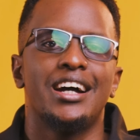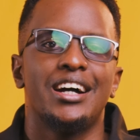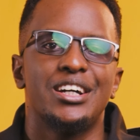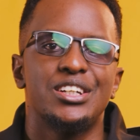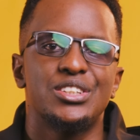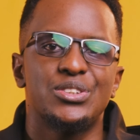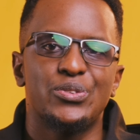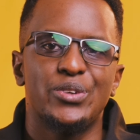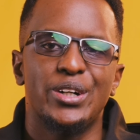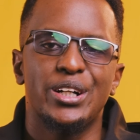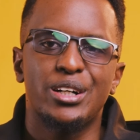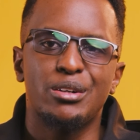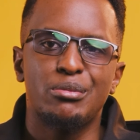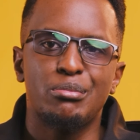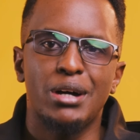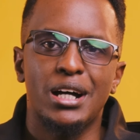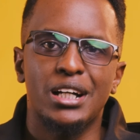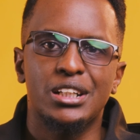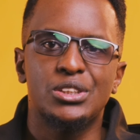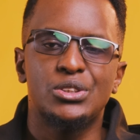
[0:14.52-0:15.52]
guys, welcome
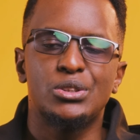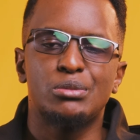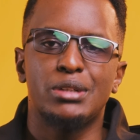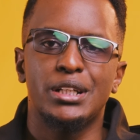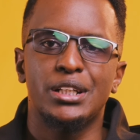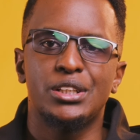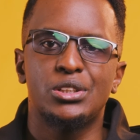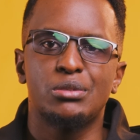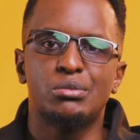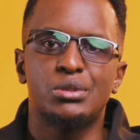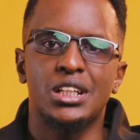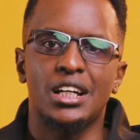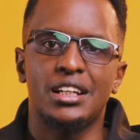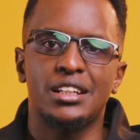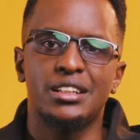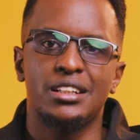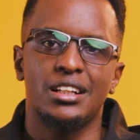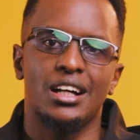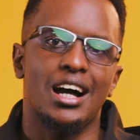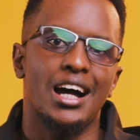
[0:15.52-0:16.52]
back to my YouTube
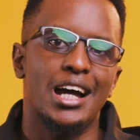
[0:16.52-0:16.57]
channel.